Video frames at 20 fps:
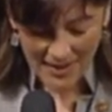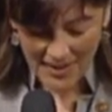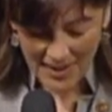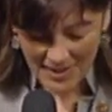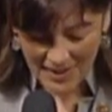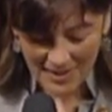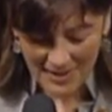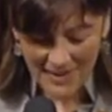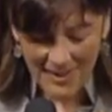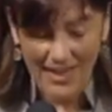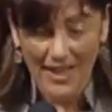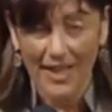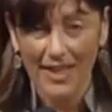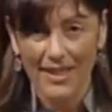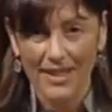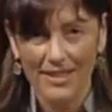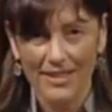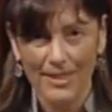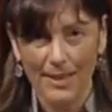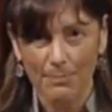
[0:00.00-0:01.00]
this is an
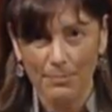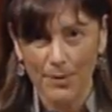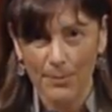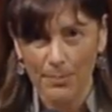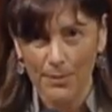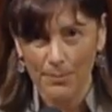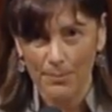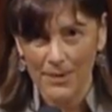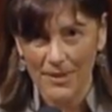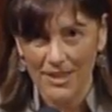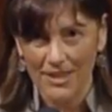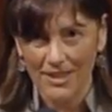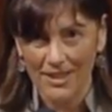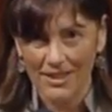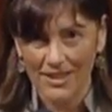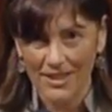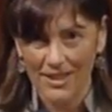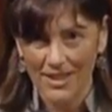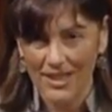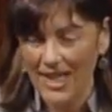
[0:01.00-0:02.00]
unacceptable
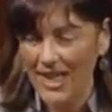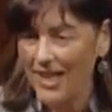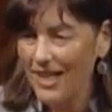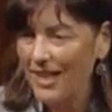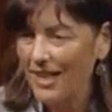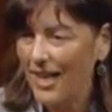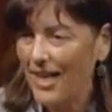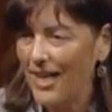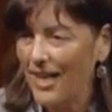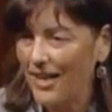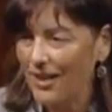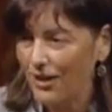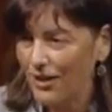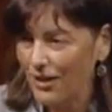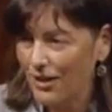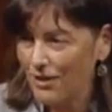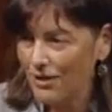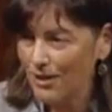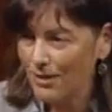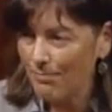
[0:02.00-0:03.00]
position to take, and I
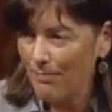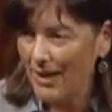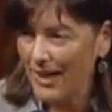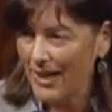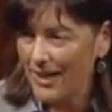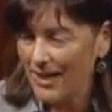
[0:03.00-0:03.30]
urge my